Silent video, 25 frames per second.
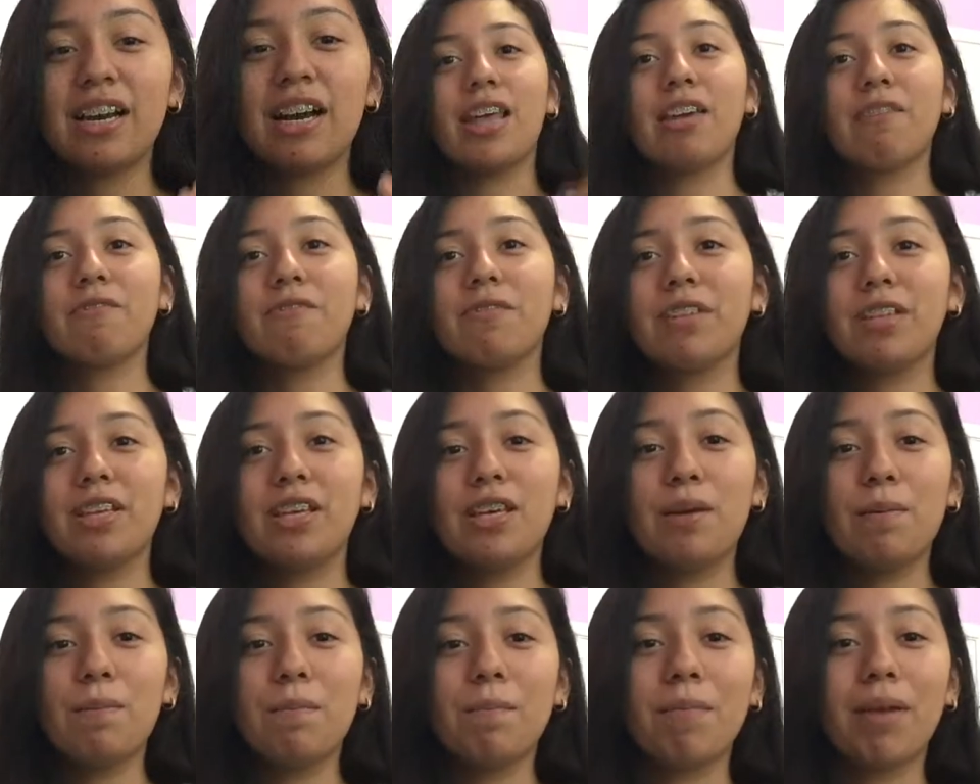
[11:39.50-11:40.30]

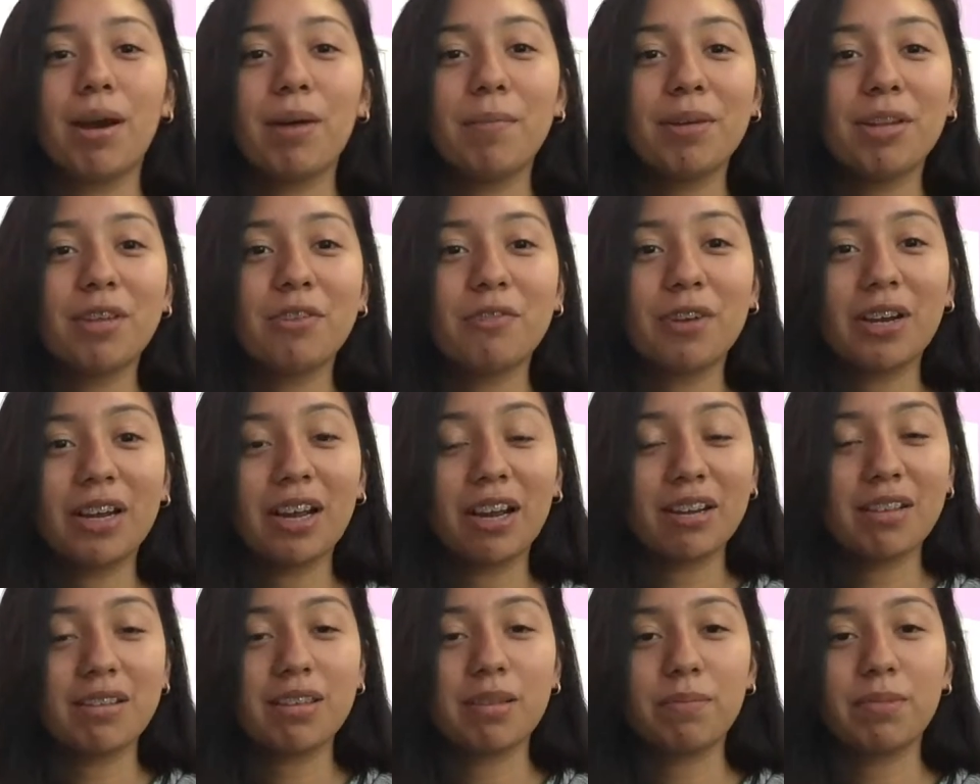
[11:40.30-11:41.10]
thankfully my best friend
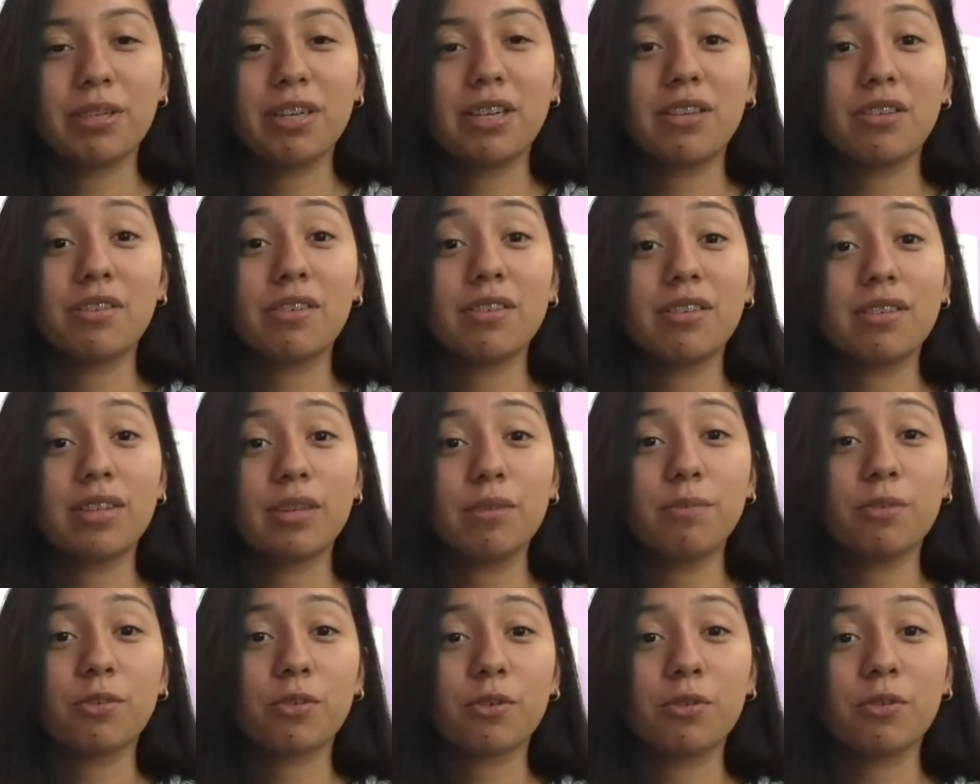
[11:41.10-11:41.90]
got accepted into the
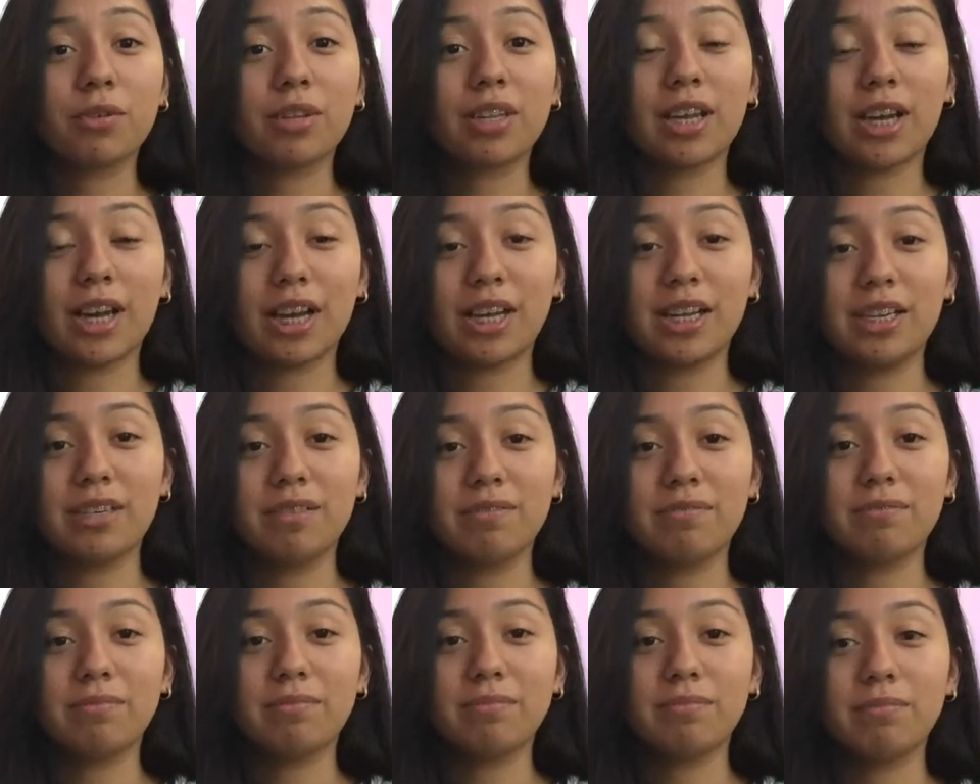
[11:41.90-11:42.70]
same school that i
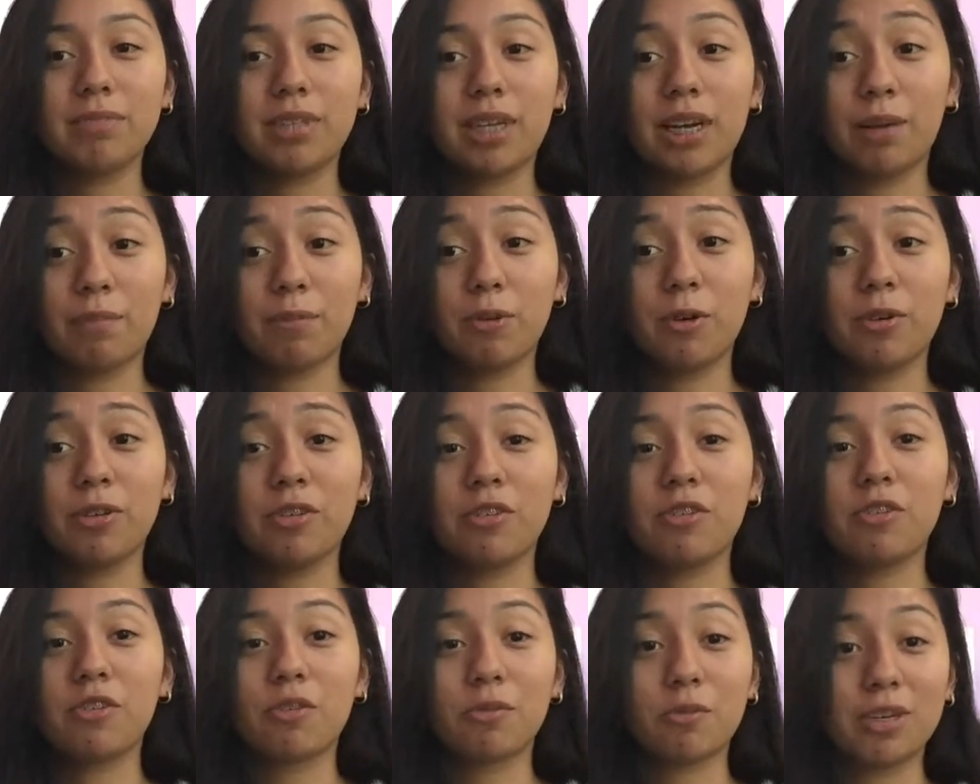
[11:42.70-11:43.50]
that I'm going
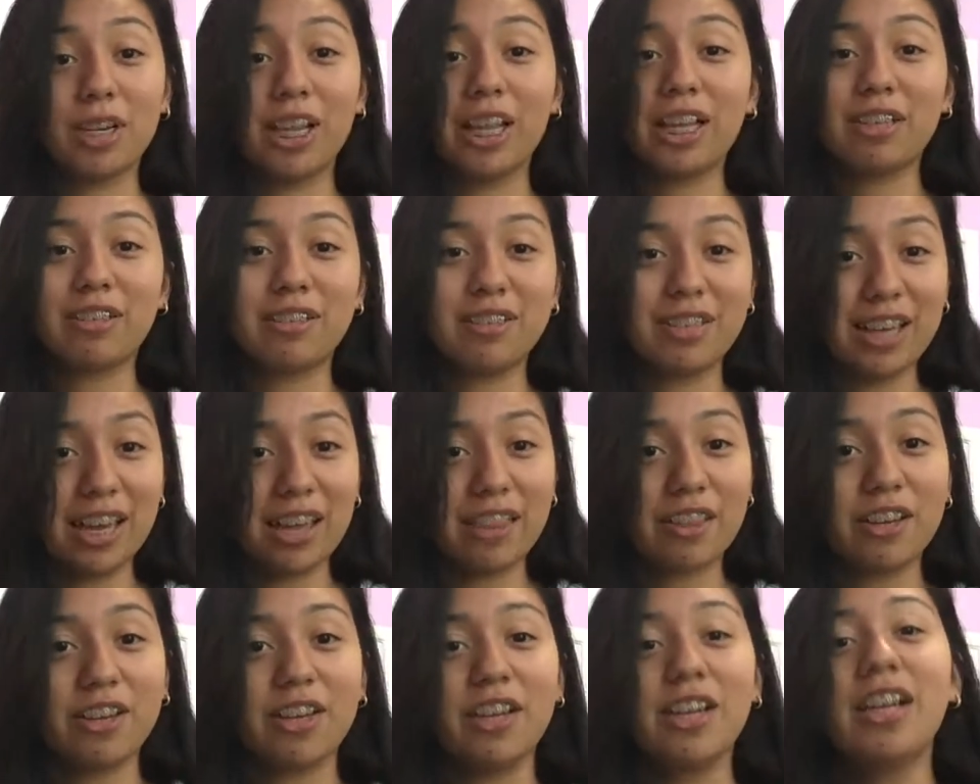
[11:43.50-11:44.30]
to so we're like
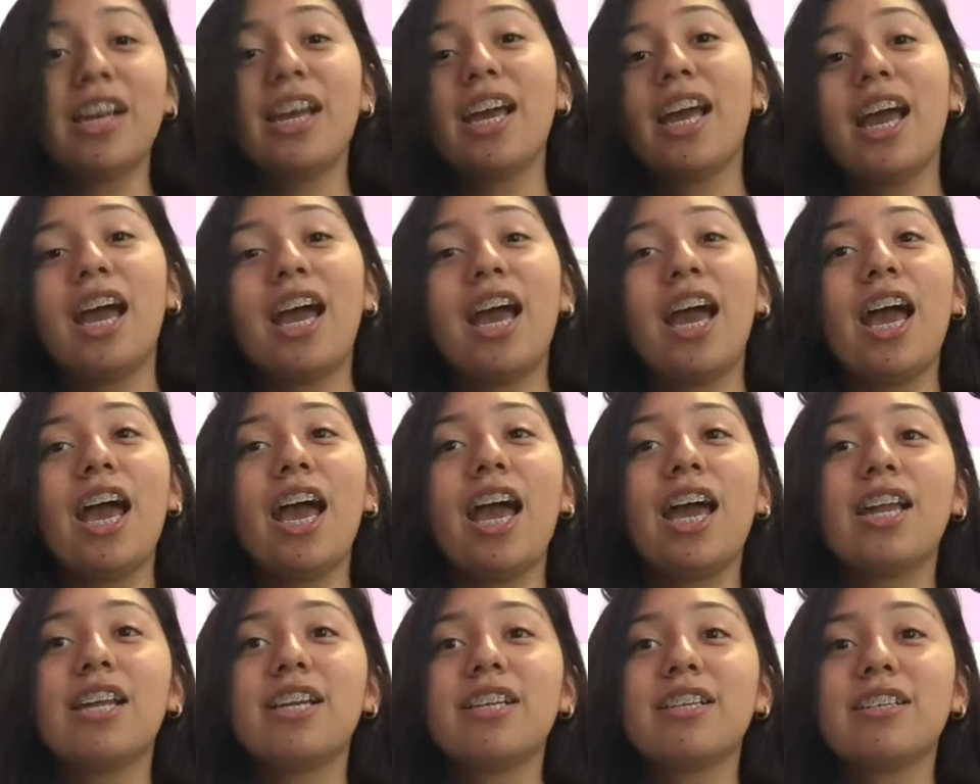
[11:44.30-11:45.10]
together
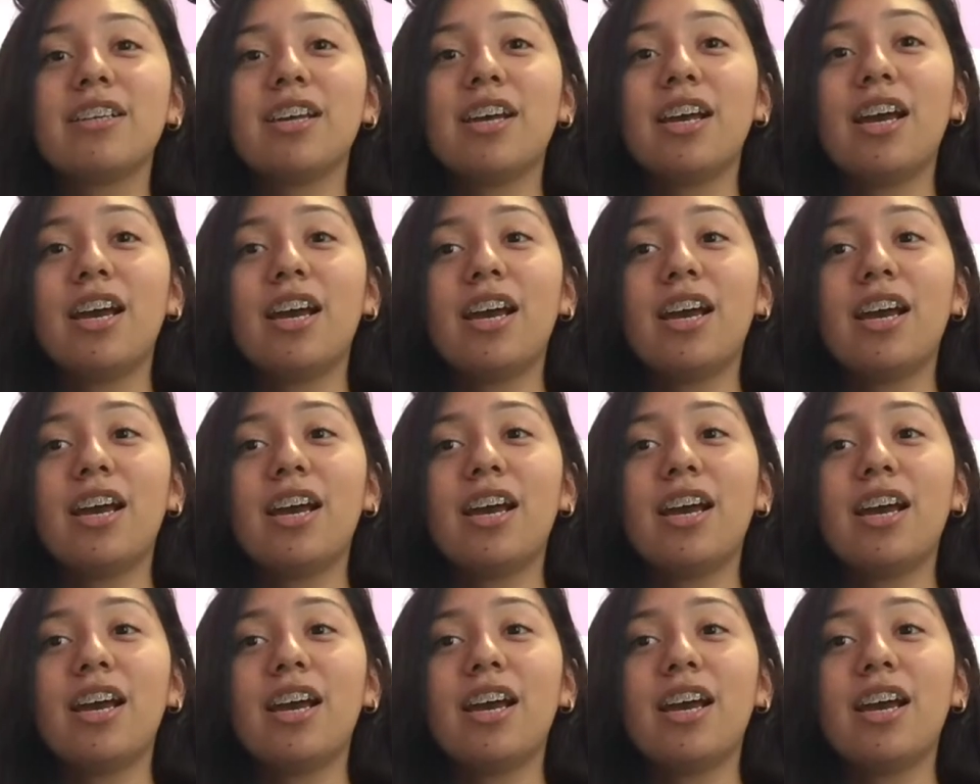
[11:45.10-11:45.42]
and